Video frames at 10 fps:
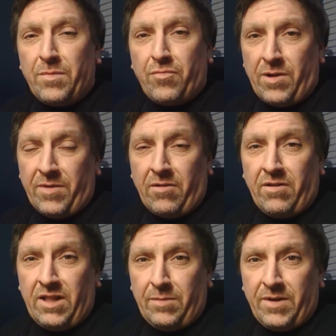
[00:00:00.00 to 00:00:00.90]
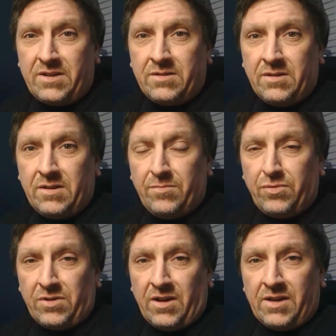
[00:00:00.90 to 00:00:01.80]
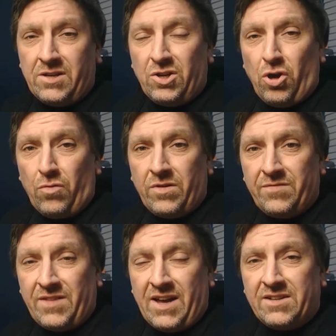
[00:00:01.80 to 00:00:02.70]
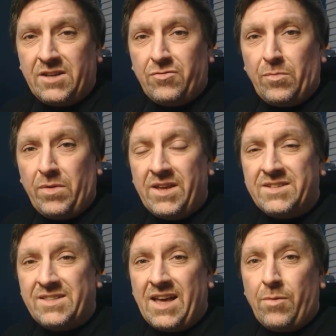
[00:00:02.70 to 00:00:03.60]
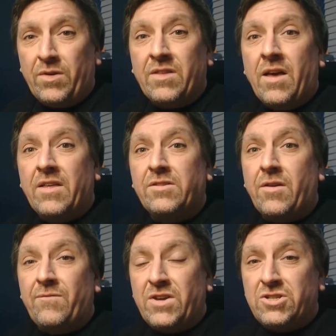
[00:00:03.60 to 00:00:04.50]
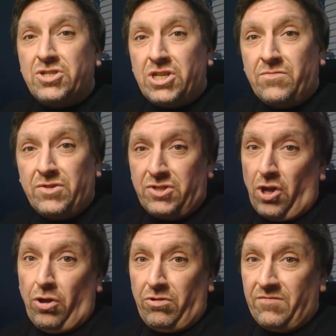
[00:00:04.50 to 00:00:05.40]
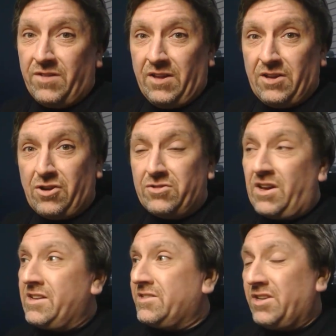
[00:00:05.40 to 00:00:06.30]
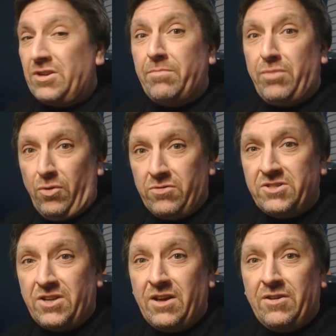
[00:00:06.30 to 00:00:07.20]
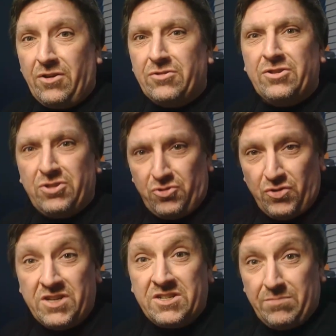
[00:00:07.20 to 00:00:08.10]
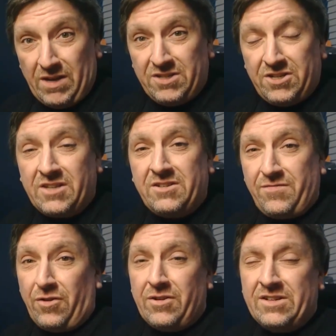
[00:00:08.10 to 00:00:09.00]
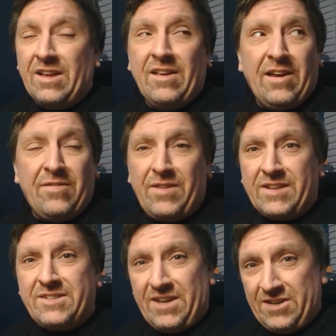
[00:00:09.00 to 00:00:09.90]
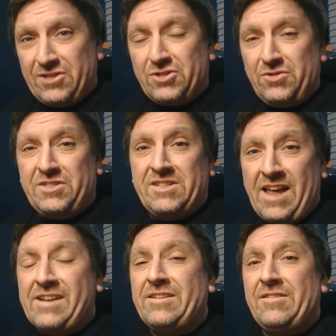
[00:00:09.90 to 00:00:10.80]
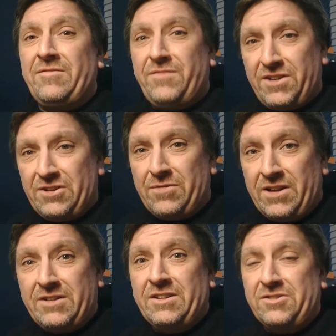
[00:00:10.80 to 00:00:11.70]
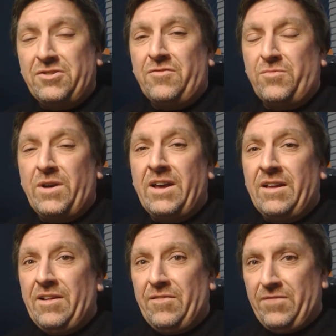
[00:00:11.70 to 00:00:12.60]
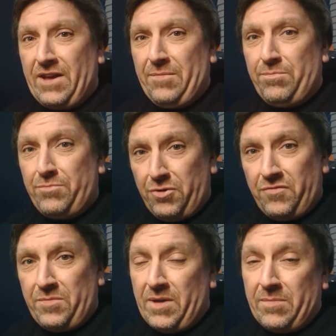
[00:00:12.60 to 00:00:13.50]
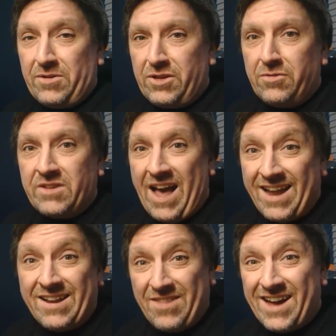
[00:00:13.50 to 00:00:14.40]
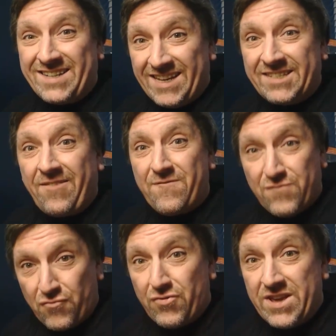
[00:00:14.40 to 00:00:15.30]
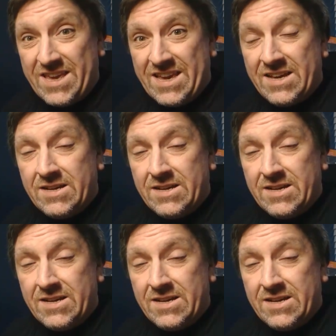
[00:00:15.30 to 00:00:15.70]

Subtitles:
Premiere a little bit, but I got rid of that and replaced that with DaVinci Resolve because I had seen a poster on a street in Manchester for it, and that's industry standard video editing software that movie people use, and that is free